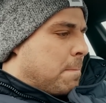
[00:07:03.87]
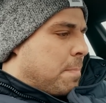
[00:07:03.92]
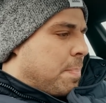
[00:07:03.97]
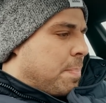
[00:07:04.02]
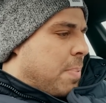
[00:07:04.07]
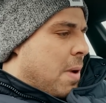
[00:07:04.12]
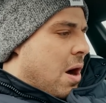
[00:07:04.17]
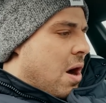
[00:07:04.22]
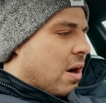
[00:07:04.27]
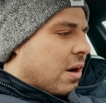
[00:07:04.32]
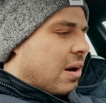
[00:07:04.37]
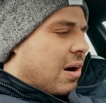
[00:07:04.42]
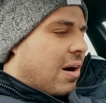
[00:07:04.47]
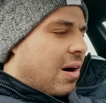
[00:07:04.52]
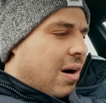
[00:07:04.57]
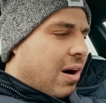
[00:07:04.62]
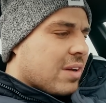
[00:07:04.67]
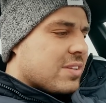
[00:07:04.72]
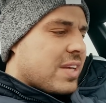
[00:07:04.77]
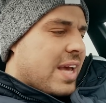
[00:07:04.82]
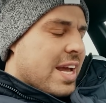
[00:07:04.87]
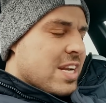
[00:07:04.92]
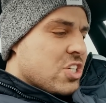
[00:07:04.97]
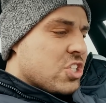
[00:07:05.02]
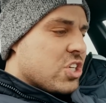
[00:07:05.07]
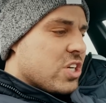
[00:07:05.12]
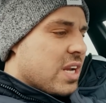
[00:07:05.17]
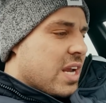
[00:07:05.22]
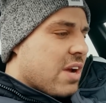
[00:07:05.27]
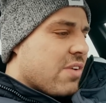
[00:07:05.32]
Burkhardt
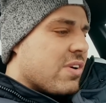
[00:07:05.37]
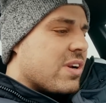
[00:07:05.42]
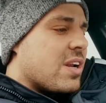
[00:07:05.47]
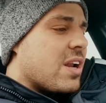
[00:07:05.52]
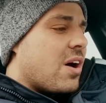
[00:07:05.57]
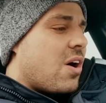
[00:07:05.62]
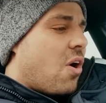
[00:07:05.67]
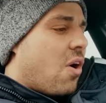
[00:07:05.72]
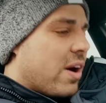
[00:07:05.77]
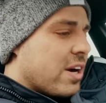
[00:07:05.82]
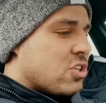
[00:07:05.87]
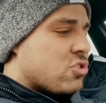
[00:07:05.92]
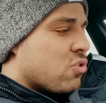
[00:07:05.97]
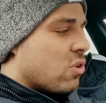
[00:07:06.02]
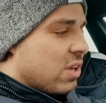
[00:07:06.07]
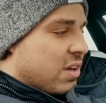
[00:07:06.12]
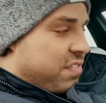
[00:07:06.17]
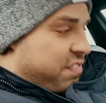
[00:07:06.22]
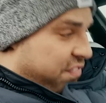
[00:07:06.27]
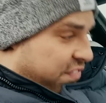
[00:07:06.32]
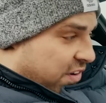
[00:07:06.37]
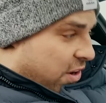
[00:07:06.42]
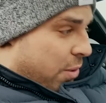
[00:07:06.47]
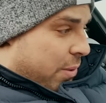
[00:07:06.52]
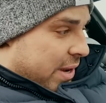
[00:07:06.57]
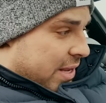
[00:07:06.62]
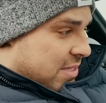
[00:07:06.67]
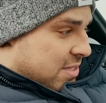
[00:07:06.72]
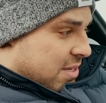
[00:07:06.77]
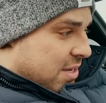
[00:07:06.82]
Engineering hydraulic
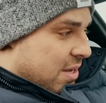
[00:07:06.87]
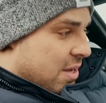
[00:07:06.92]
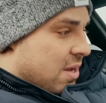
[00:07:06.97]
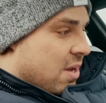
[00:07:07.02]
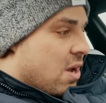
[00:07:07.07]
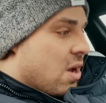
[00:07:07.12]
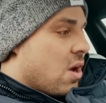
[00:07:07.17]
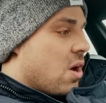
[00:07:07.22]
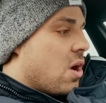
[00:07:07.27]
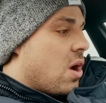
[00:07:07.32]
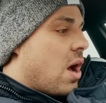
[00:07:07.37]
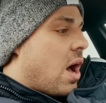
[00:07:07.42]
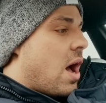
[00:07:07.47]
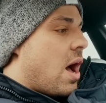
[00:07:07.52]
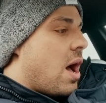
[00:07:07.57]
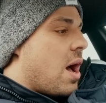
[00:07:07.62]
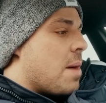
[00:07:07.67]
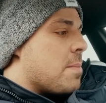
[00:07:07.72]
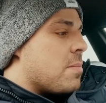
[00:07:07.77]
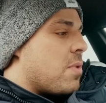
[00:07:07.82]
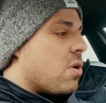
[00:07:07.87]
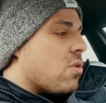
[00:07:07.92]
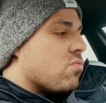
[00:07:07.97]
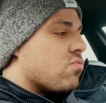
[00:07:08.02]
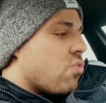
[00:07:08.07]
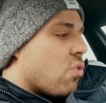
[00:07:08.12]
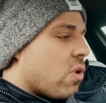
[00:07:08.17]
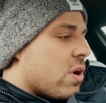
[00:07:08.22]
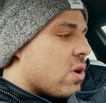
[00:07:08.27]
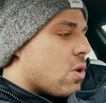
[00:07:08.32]
fluid,
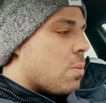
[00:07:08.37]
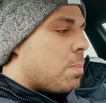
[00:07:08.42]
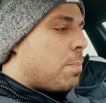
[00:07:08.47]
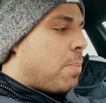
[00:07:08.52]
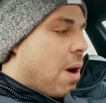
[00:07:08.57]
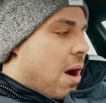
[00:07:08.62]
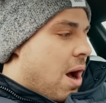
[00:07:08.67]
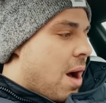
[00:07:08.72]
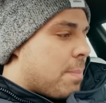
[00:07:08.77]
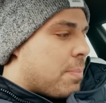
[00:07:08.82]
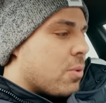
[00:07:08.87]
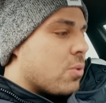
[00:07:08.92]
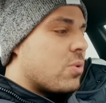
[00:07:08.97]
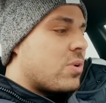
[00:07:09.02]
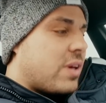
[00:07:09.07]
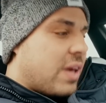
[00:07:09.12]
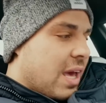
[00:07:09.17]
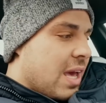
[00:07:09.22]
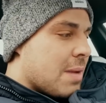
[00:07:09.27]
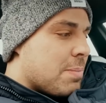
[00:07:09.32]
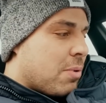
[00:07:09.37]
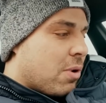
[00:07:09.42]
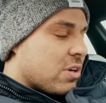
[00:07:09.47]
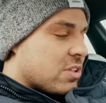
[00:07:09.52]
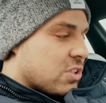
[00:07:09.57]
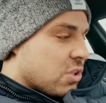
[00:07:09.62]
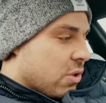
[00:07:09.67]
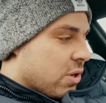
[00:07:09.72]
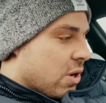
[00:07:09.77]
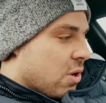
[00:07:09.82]
royal purple
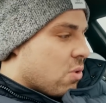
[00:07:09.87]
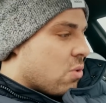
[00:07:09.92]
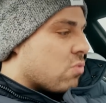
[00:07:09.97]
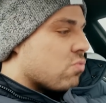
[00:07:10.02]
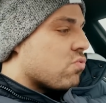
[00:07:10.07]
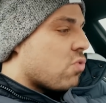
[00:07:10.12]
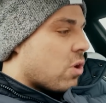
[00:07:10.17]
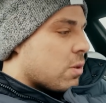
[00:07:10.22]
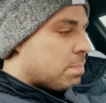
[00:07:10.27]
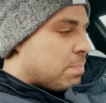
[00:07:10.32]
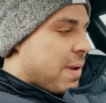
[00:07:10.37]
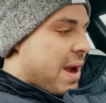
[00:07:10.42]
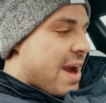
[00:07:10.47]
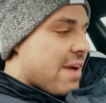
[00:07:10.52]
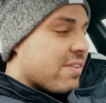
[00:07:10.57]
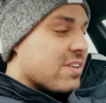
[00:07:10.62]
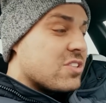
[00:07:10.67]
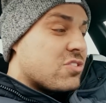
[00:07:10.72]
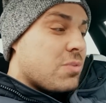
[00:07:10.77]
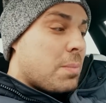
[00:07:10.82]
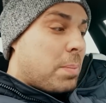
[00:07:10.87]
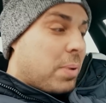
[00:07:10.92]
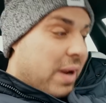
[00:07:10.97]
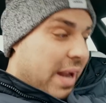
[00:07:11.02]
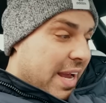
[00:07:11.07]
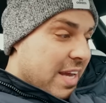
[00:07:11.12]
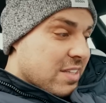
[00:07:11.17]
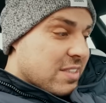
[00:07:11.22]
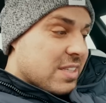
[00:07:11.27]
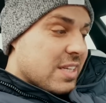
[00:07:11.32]
gearbox oil, rod bearings
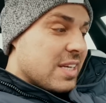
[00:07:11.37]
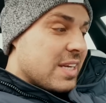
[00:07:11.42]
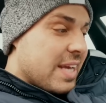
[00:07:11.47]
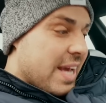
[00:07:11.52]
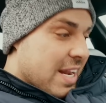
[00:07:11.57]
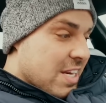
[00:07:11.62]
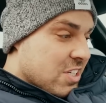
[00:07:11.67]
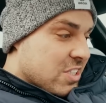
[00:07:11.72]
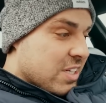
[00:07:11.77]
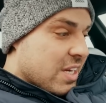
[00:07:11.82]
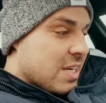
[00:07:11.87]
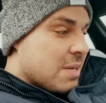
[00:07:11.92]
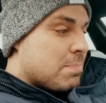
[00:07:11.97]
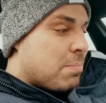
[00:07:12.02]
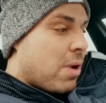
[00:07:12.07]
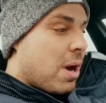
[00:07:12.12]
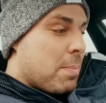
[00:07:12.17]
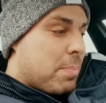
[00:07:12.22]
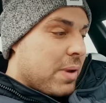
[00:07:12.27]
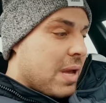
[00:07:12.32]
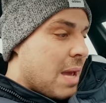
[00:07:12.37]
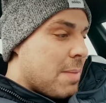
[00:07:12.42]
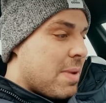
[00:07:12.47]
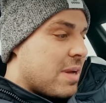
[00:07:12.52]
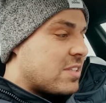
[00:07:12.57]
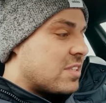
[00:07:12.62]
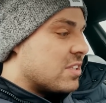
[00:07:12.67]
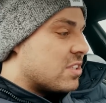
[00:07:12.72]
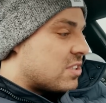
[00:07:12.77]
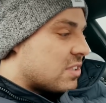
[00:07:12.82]
replaced in the engine by
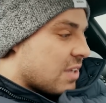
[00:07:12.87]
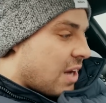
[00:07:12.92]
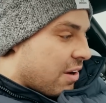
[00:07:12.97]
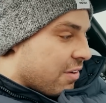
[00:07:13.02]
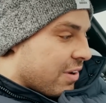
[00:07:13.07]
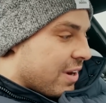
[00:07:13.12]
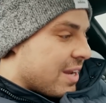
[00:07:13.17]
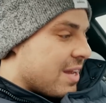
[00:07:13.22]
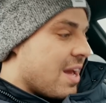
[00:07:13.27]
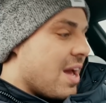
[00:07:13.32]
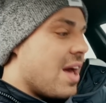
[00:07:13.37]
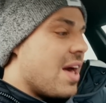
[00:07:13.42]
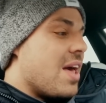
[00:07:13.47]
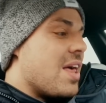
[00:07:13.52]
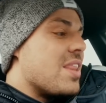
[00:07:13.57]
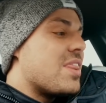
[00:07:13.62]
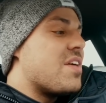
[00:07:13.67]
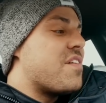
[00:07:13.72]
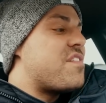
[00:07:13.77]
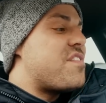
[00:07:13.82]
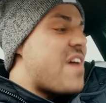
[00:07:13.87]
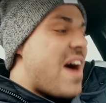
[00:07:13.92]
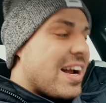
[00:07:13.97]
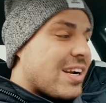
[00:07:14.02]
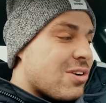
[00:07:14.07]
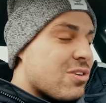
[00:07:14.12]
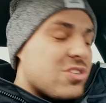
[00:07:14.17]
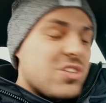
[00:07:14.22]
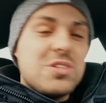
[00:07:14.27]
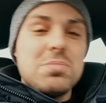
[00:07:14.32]
BMS in Surrey. The
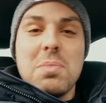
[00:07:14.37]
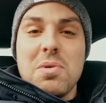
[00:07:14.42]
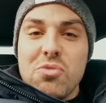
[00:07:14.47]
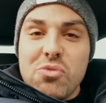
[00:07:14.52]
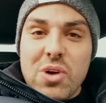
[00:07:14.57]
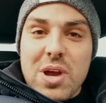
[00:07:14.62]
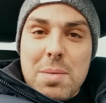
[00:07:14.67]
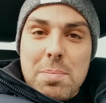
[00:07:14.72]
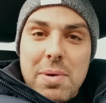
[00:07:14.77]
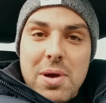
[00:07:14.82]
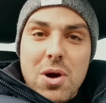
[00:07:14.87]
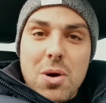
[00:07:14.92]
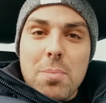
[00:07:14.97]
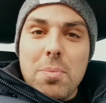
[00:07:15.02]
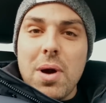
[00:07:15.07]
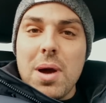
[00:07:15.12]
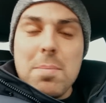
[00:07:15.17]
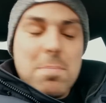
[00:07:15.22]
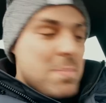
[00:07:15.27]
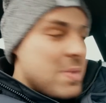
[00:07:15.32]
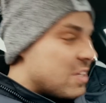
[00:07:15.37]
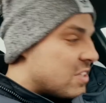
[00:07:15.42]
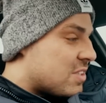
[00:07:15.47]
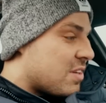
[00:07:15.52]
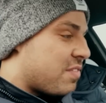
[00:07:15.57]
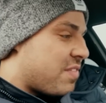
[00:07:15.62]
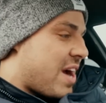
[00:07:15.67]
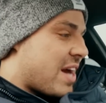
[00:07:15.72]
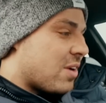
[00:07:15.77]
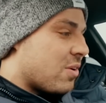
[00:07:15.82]
Vanos has been rebuilt by
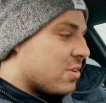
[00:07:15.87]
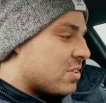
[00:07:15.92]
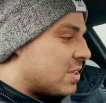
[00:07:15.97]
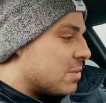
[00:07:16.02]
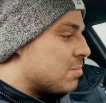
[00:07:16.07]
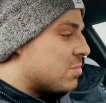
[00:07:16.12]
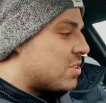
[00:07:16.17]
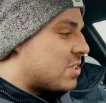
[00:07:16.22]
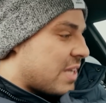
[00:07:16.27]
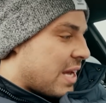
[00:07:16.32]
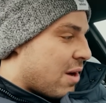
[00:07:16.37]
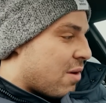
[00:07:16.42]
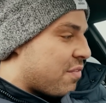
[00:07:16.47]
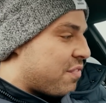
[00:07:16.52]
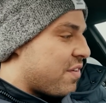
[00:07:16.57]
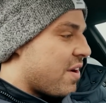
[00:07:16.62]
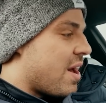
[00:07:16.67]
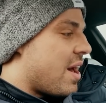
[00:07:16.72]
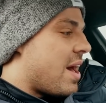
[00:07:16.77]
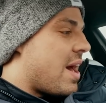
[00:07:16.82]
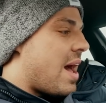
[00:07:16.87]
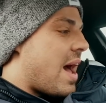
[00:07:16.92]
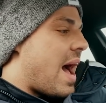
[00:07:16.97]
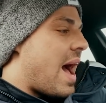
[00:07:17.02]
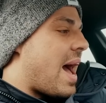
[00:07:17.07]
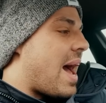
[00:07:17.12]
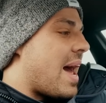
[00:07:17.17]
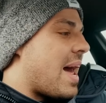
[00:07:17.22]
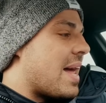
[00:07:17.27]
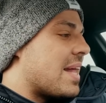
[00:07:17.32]
Mr. Vanos himself,
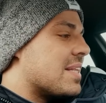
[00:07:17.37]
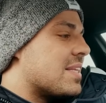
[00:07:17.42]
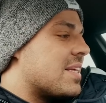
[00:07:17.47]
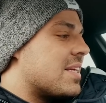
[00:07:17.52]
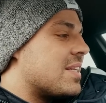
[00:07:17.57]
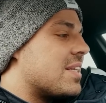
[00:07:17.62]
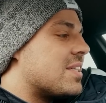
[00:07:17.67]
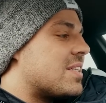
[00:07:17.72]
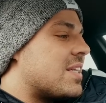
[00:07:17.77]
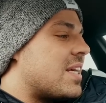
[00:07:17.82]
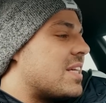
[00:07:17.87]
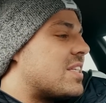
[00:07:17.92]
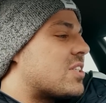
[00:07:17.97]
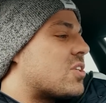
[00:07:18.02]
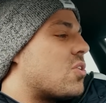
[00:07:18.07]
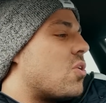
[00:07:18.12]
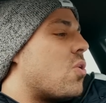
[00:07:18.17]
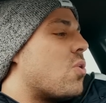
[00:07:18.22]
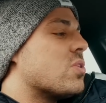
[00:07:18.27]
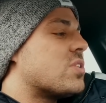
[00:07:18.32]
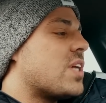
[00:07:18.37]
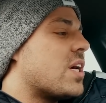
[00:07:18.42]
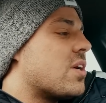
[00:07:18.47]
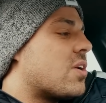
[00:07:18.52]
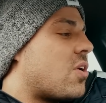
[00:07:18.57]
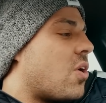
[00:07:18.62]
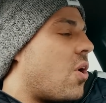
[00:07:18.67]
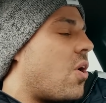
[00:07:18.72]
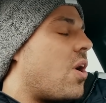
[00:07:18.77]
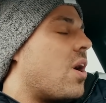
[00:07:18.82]
and it's also
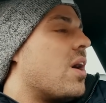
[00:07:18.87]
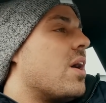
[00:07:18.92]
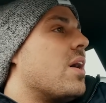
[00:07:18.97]
got